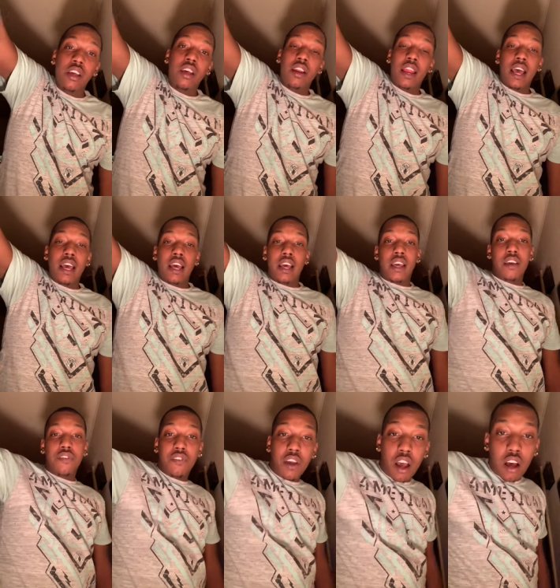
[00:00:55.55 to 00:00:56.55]
Now,
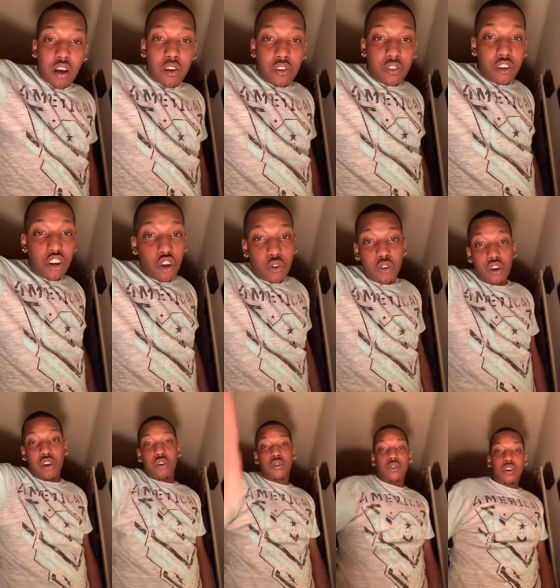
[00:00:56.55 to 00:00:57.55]
if y'all don't
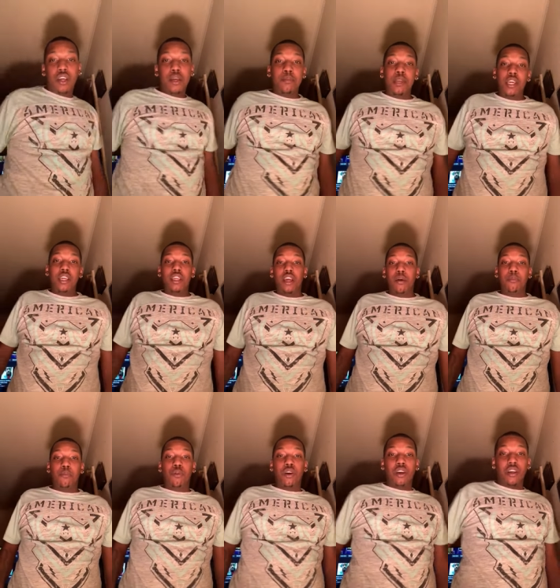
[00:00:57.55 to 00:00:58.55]
know, NBA
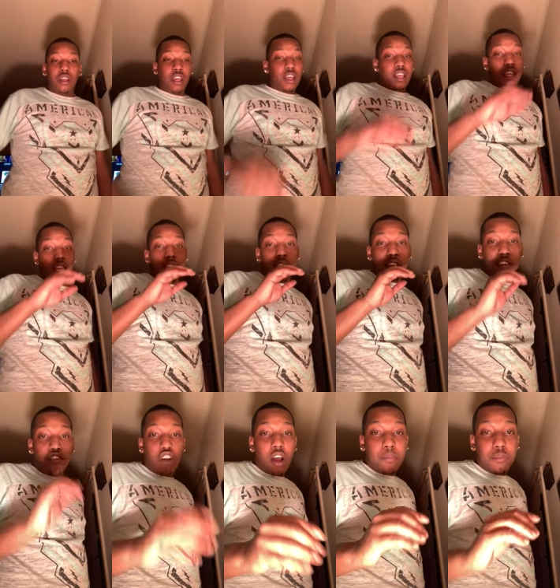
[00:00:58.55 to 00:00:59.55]
YoungBoy had
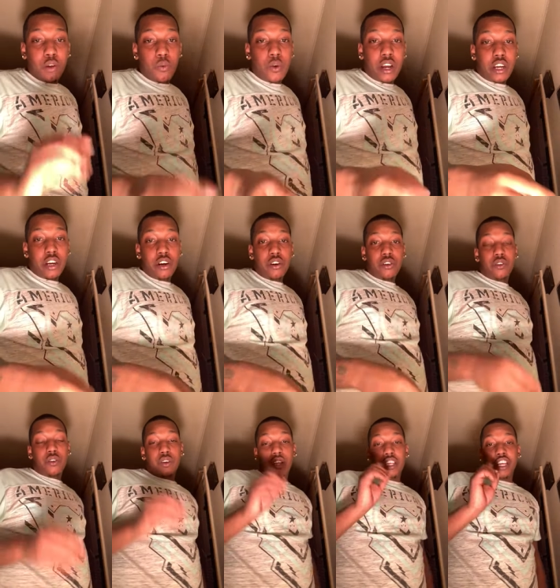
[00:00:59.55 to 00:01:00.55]
dropped the record
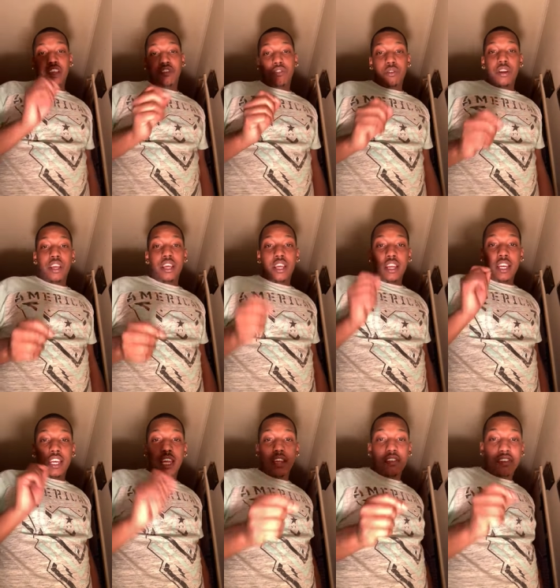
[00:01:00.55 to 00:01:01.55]
yesterday and
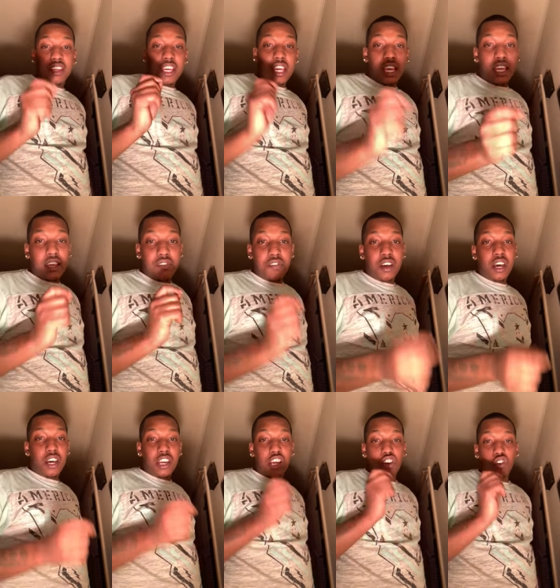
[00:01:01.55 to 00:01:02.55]
dissed King
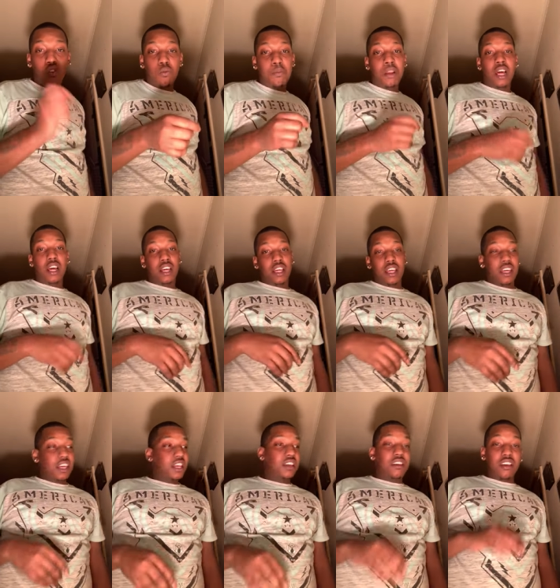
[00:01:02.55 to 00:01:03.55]
Von and O Block.
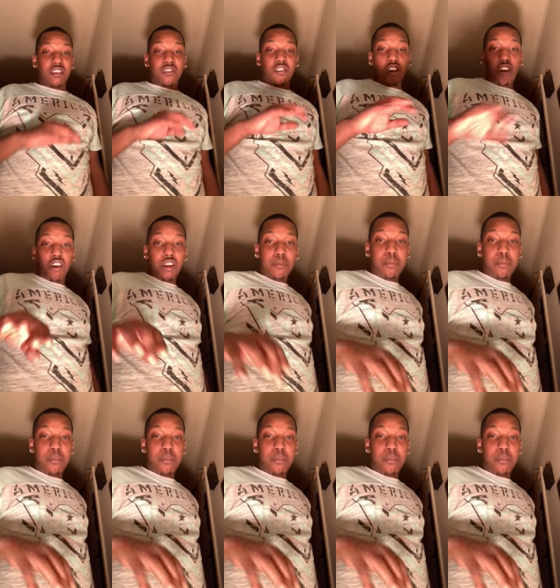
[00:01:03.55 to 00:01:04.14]
He dissed all the